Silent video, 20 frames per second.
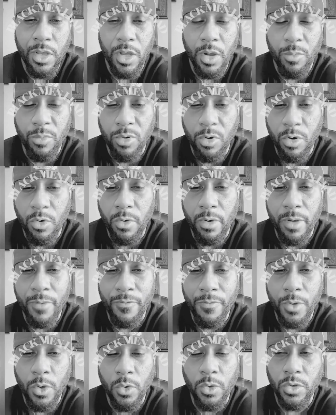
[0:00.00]
a program
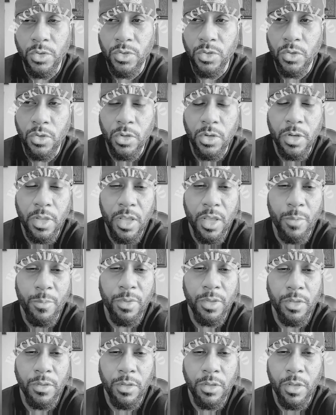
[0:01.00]
focused on
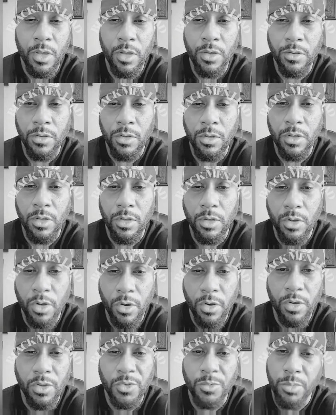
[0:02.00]
helping young
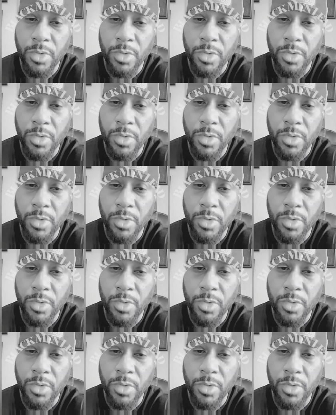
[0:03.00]
girls,